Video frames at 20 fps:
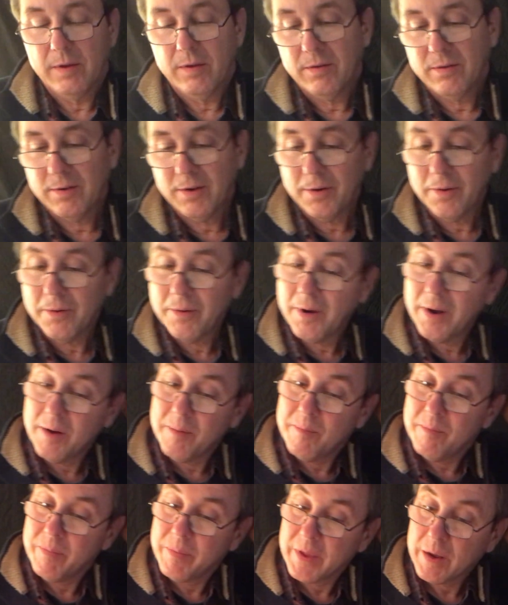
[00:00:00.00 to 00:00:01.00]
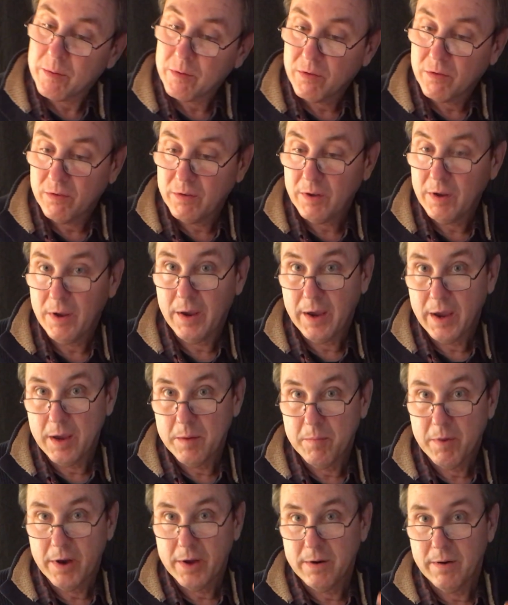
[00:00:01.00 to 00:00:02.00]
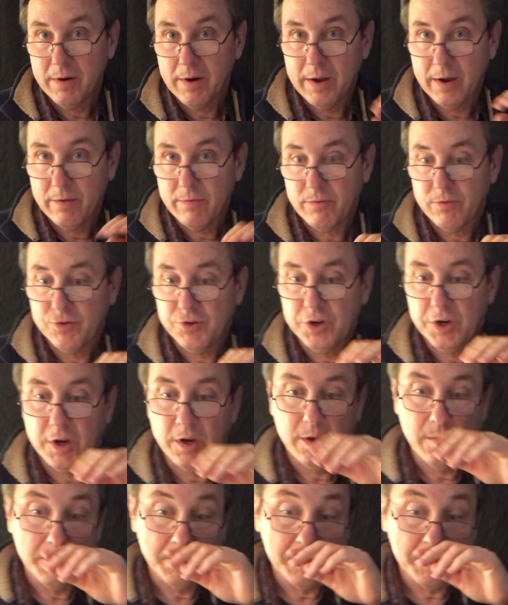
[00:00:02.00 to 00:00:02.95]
So that was C, A minor, F, G.